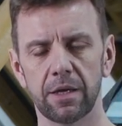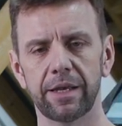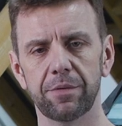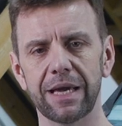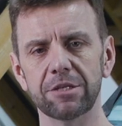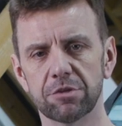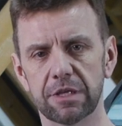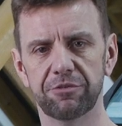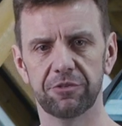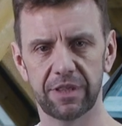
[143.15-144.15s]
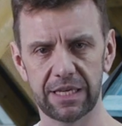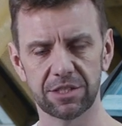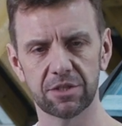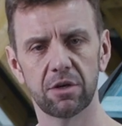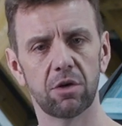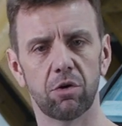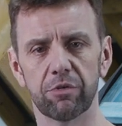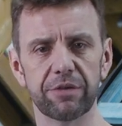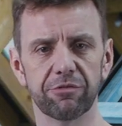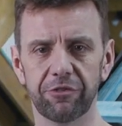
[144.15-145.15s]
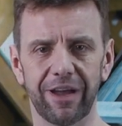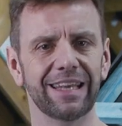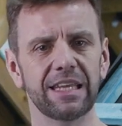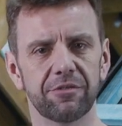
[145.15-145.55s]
Now naturally for this, or even for any